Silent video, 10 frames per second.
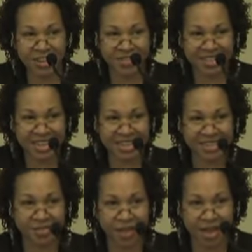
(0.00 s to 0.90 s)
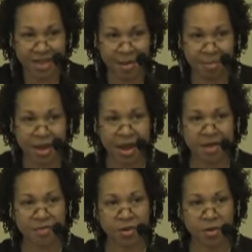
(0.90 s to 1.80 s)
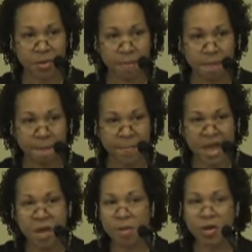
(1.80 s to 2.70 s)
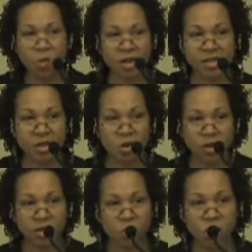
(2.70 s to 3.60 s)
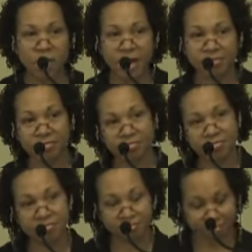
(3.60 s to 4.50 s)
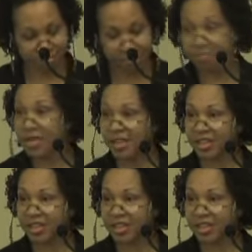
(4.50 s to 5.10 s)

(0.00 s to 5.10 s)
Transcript: you have to justify that behavior. But it wasn't only the women that